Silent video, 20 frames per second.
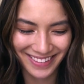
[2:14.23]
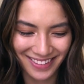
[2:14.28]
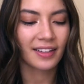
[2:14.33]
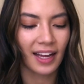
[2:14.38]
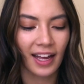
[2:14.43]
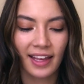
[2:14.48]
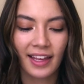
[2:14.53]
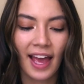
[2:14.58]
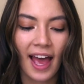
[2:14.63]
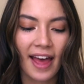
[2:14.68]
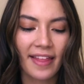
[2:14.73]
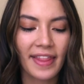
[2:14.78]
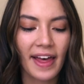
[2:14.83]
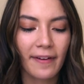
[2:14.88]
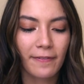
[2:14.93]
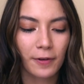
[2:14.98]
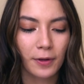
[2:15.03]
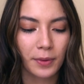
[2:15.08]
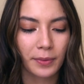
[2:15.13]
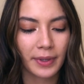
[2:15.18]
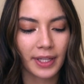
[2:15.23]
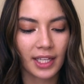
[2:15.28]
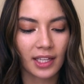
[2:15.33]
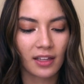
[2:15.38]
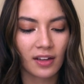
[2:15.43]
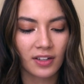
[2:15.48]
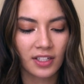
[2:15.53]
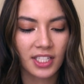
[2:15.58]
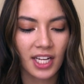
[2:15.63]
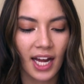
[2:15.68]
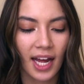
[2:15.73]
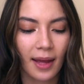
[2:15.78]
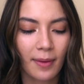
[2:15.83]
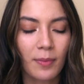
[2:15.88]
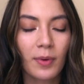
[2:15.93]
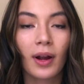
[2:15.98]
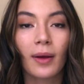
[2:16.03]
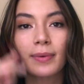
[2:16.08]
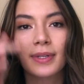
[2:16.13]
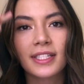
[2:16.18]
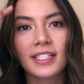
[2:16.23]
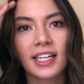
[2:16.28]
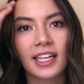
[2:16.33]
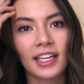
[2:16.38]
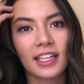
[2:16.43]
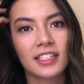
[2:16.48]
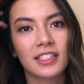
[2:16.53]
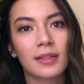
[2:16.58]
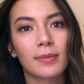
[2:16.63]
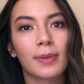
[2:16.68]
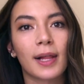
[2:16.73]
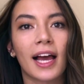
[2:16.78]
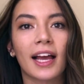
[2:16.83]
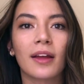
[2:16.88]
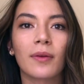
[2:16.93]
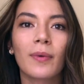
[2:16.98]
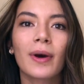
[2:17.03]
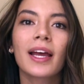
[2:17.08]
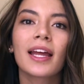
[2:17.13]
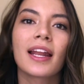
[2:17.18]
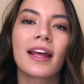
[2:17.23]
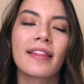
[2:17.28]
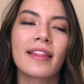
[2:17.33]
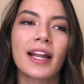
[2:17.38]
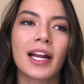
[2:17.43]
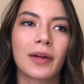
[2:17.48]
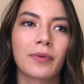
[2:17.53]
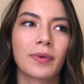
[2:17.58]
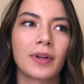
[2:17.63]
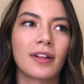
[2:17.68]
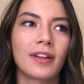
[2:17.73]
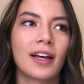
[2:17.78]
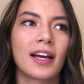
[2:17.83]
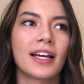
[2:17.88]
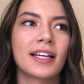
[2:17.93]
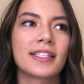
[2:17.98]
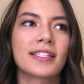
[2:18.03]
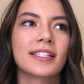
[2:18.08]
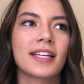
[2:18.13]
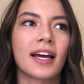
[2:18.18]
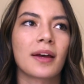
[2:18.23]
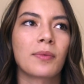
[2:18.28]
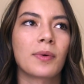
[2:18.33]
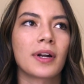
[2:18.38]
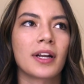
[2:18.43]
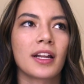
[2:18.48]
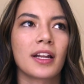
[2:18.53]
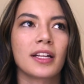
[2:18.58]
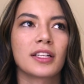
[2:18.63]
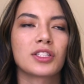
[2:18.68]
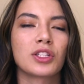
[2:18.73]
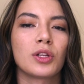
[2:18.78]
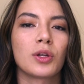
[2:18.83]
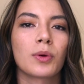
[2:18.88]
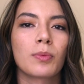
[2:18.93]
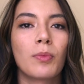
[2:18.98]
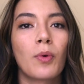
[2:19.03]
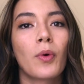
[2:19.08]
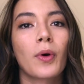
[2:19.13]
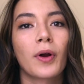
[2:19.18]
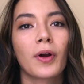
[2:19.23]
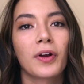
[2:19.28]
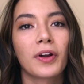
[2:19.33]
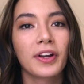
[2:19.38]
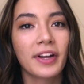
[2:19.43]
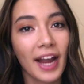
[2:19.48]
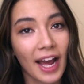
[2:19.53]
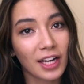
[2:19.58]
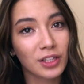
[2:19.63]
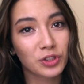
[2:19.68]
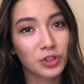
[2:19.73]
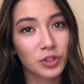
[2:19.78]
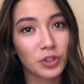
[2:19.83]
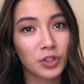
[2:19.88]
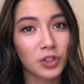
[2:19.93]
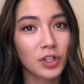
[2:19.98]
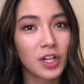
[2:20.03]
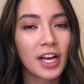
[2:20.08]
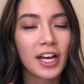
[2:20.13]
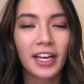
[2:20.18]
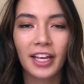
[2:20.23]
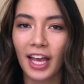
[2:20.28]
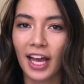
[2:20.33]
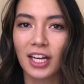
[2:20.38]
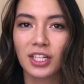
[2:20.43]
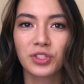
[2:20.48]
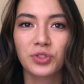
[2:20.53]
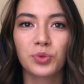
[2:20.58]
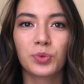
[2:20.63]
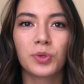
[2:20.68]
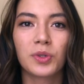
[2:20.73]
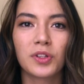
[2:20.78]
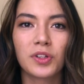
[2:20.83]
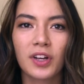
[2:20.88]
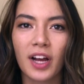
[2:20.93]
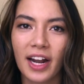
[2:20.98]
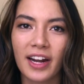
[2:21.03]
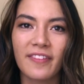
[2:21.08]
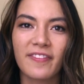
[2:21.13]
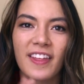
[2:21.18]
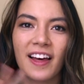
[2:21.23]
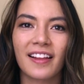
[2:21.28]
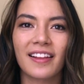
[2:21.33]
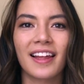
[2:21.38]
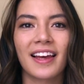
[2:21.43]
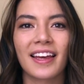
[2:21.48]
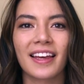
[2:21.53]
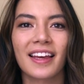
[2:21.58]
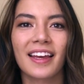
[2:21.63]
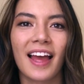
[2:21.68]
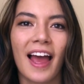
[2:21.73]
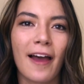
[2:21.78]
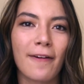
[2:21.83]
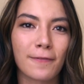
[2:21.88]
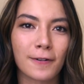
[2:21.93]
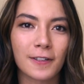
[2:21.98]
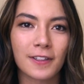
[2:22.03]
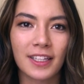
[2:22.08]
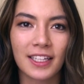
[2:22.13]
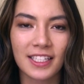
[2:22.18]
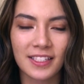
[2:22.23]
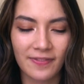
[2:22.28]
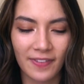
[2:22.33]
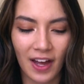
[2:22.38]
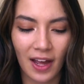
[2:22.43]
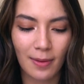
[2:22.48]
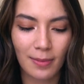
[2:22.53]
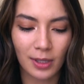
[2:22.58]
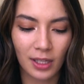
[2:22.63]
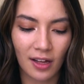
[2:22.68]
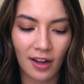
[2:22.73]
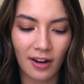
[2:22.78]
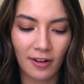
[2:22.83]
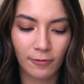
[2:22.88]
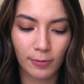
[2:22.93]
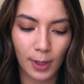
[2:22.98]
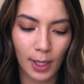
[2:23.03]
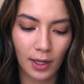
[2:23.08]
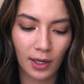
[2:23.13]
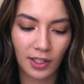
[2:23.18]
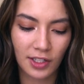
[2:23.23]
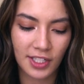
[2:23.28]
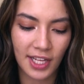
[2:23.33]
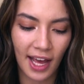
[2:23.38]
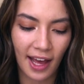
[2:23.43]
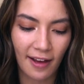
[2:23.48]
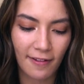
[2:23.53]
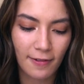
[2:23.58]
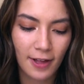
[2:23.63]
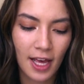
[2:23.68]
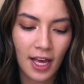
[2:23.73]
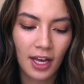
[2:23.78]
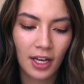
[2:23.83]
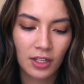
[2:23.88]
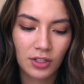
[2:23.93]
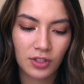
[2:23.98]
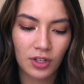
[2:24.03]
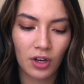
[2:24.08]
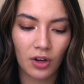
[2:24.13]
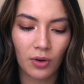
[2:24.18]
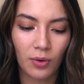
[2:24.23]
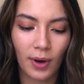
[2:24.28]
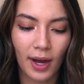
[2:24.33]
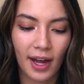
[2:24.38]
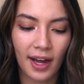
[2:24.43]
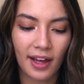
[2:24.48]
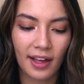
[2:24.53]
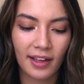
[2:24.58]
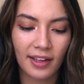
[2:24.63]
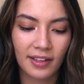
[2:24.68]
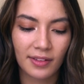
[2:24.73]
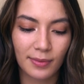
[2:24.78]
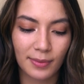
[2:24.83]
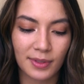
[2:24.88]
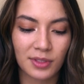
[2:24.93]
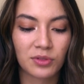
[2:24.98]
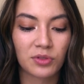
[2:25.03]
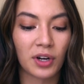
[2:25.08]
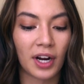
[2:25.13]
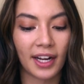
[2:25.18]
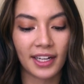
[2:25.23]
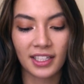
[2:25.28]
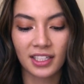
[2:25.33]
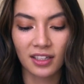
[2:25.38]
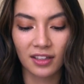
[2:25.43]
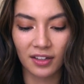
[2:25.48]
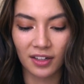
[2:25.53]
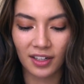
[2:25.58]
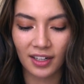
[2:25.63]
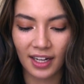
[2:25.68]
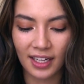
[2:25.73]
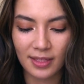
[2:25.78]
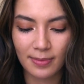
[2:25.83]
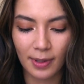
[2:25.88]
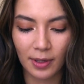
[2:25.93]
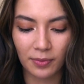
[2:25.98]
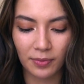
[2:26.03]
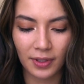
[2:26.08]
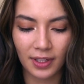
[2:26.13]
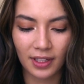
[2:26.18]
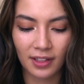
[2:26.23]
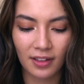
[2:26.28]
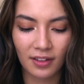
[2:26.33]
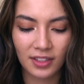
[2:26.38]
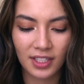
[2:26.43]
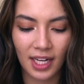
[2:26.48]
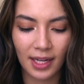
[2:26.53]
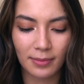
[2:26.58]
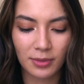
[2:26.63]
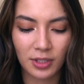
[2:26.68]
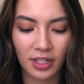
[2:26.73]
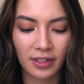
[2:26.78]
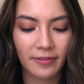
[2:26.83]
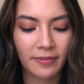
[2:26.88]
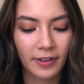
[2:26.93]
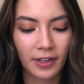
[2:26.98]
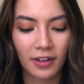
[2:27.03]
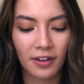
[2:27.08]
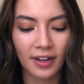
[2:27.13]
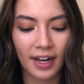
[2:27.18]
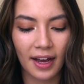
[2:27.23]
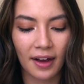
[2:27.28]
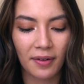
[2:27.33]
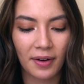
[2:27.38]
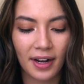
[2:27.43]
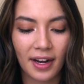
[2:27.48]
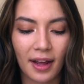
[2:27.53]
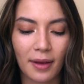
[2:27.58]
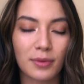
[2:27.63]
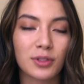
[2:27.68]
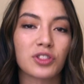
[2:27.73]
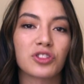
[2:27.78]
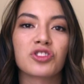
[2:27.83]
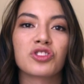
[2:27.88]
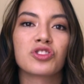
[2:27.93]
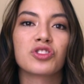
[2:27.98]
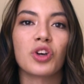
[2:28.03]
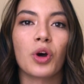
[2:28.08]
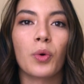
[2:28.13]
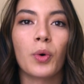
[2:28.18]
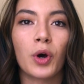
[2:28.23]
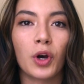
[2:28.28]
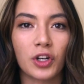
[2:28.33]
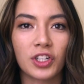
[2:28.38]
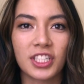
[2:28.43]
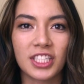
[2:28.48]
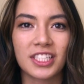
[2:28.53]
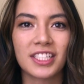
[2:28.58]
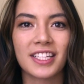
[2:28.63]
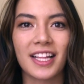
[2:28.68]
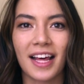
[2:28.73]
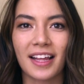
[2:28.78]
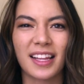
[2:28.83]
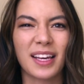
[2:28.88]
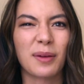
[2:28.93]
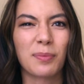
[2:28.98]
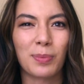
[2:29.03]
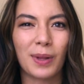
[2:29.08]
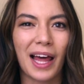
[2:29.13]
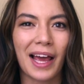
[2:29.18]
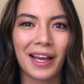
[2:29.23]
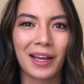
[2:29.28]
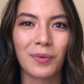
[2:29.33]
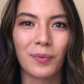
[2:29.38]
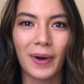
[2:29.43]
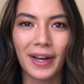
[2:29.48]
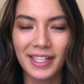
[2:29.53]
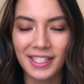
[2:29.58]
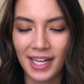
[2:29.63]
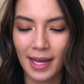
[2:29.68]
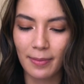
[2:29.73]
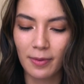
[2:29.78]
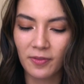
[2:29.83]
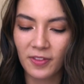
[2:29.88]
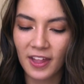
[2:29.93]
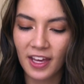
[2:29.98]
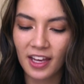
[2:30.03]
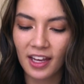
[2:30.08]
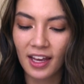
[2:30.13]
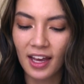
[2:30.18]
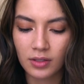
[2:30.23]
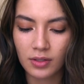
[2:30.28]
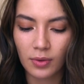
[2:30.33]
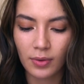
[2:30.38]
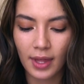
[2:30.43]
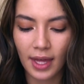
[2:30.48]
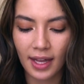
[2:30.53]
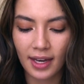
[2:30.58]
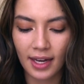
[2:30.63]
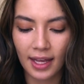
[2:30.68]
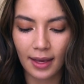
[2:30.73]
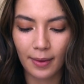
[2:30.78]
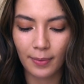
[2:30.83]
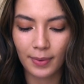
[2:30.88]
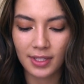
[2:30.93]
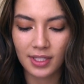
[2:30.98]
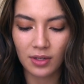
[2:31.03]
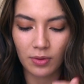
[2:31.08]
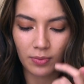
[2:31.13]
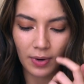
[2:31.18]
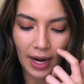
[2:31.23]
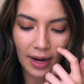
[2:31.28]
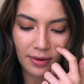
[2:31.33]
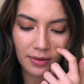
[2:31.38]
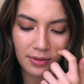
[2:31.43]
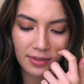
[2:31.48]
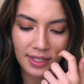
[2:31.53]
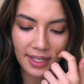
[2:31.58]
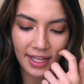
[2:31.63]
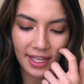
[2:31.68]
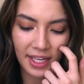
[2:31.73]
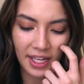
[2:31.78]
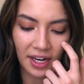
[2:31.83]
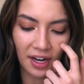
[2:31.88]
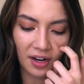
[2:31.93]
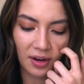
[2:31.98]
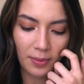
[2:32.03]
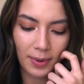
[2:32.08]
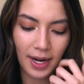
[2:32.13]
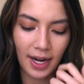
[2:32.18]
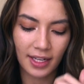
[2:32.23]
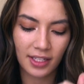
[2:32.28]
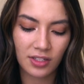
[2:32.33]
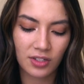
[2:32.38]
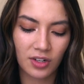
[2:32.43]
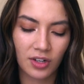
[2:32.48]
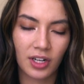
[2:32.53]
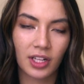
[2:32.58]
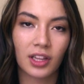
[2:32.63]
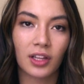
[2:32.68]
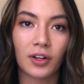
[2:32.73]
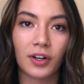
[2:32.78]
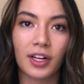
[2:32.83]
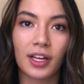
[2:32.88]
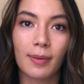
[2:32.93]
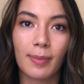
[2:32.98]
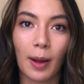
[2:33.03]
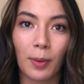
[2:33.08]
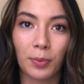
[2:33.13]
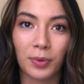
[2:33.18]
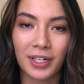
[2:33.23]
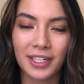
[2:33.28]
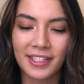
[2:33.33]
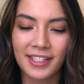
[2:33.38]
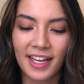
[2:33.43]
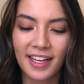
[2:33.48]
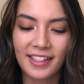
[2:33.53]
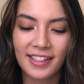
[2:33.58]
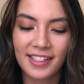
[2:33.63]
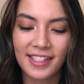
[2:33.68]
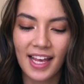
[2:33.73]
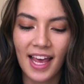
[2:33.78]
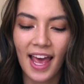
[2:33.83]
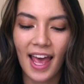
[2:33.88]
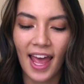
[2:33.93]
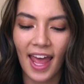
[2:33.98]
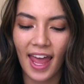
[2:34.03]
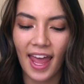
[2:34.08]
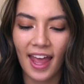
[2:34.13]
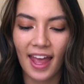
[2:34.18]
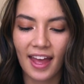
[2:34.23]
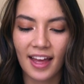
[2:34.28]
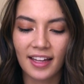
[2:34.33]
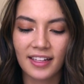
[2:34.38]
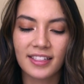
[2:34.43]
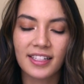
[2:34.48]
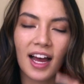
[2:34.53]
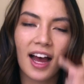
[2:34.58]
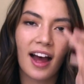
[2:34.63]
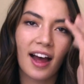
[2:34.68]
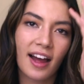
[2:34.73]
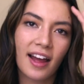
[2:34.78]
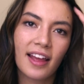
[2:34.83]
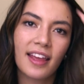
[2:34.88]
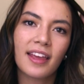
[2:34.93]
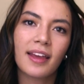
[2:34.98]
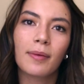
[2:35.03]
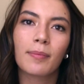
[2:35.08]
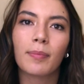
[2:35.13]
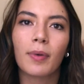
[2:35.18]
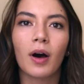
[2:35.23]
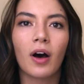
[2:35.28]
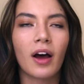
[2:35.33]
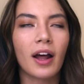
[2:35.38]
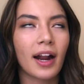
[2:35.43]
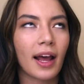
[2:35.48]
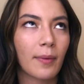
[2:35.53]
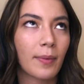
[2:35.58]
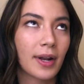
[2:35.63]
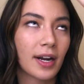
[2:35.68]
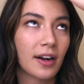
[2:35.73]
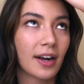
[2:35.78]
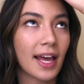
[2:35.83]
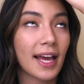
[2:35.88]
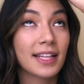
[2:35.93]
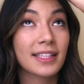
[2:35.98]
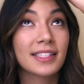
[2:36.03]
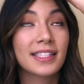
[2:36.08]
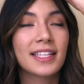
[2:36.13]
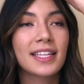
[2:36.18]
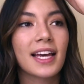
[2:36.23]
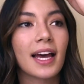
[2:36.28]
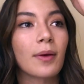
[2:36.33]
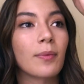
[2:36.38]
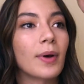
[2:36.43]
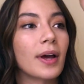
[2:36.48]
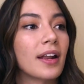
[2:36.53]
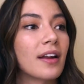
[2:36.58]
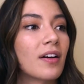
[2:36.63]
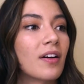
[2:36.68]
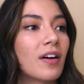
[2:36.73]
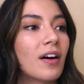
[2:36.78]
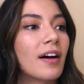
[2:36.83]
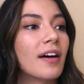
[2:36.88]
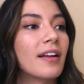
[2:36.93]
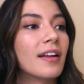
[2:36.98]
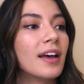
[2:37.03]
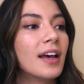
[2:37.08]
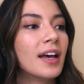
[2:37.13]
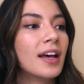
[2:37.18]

I had that for a really long time where I was sticking to the black and white, and then I realized I wanted it to look more natural, casual, kind of that like effortless vibe a lot of bloggers have. So I was trying to learn. I spent a really long time trying to figure it out, and I was just so hooked into that like black and white type of thing. So then it was around here when I started learning about presets, and I went on Etsy, I went on